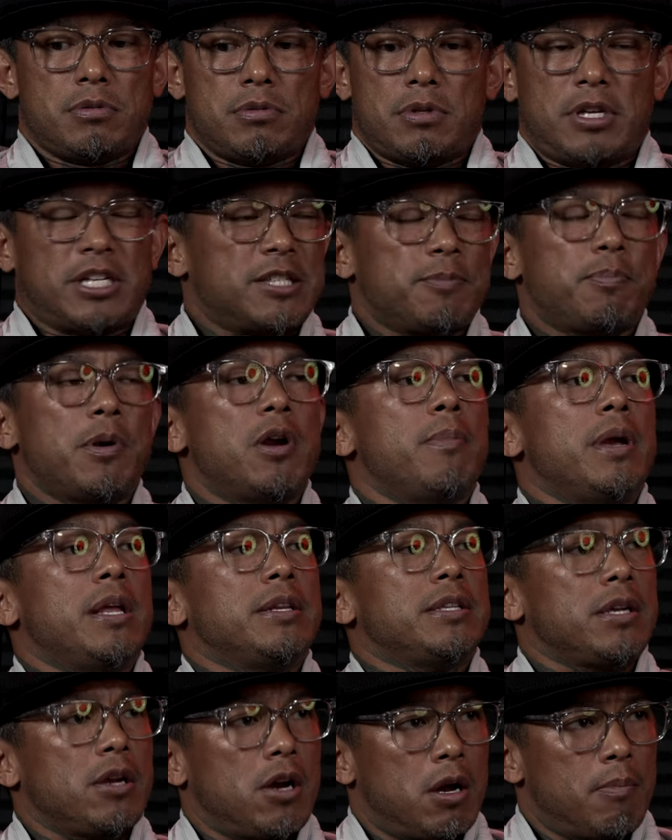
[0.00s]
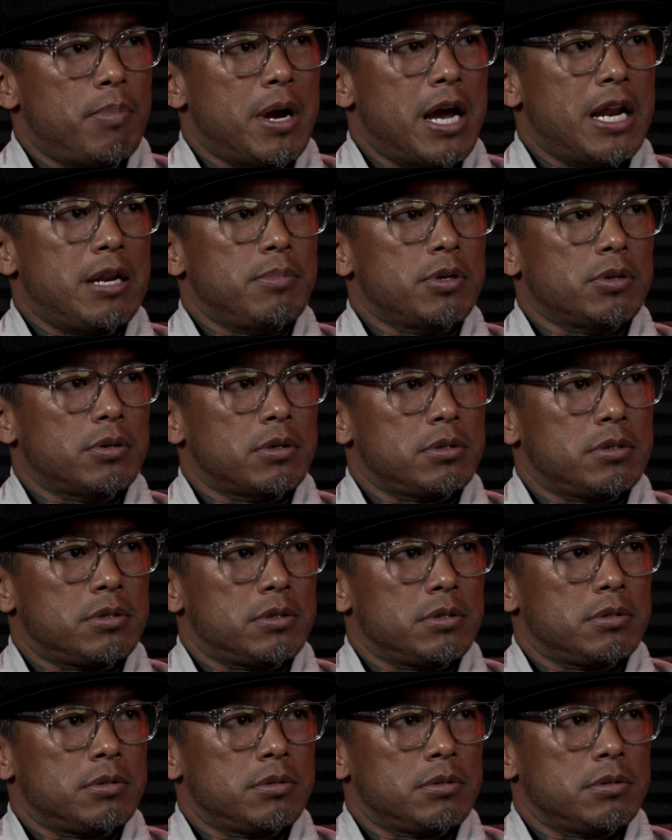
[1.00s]
experimenting on bodybuilders,
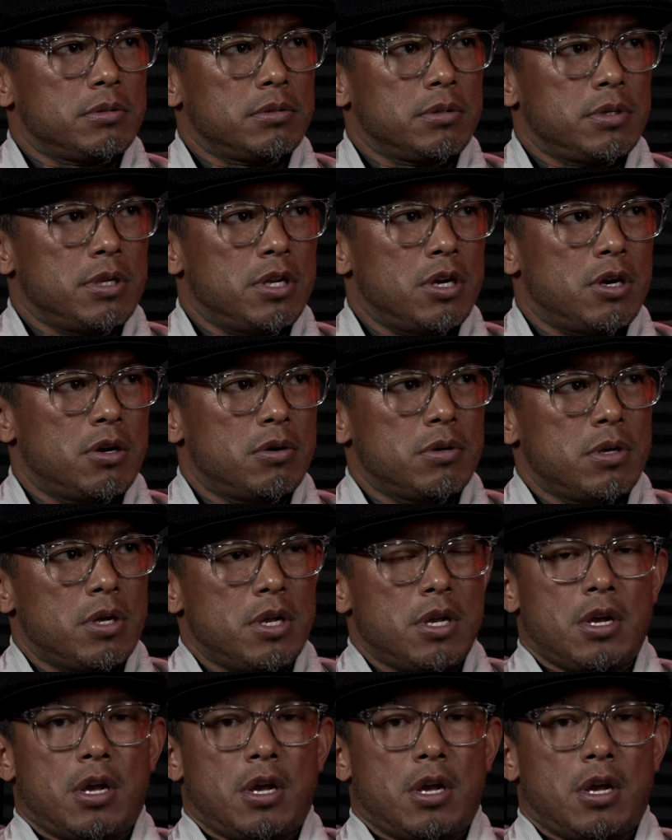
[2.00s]
you know,